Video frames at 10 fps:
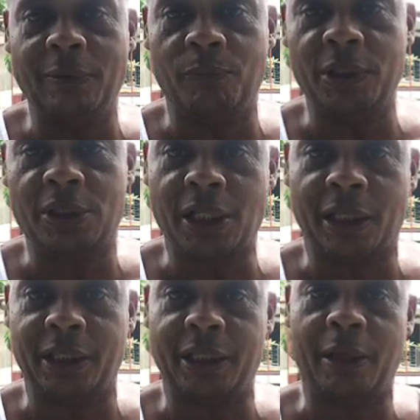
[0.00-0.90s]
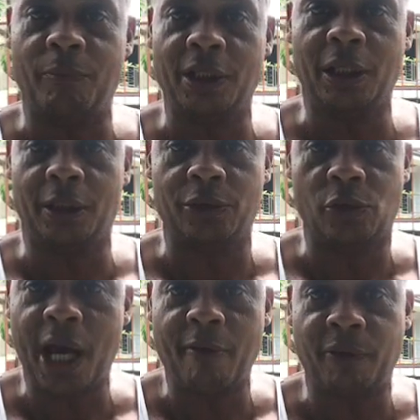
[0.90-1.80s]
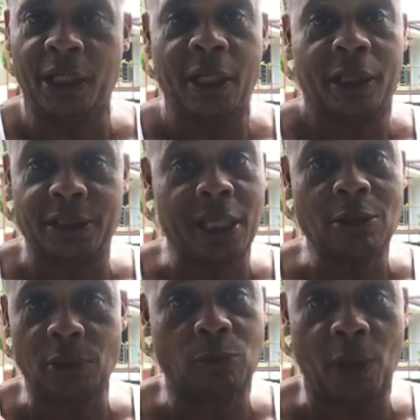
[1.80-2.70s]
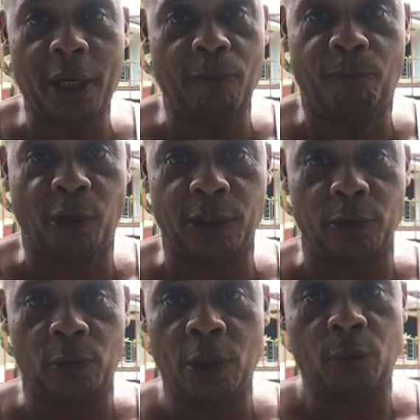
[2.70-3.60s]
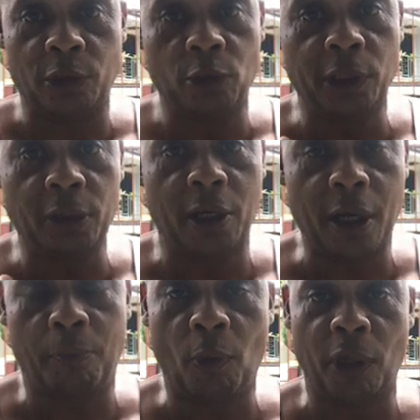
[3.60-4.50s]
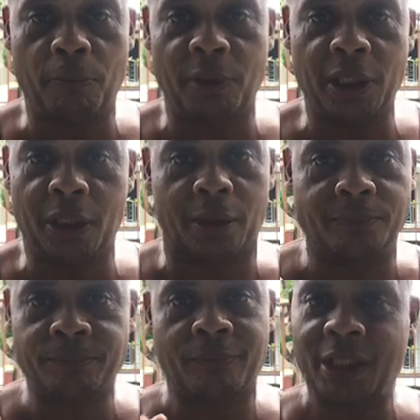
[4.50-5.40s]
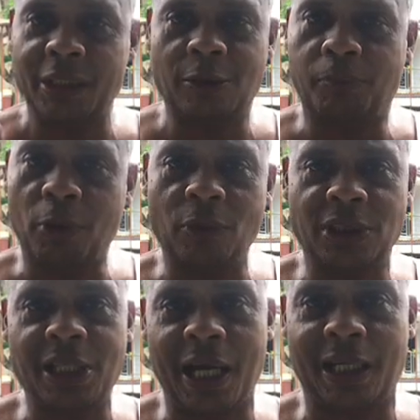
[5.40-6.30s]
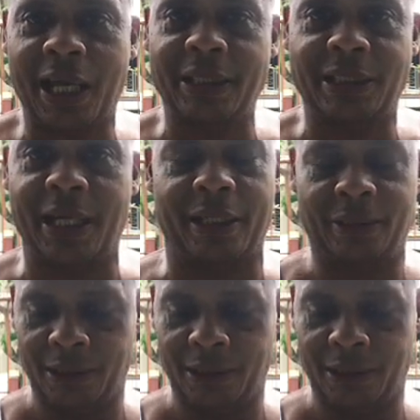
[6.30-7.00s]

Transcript: and be stuck in that Manila traffic, because that's what's waiting for you when you leave the airport in Manila. In Cebu, it's not like that.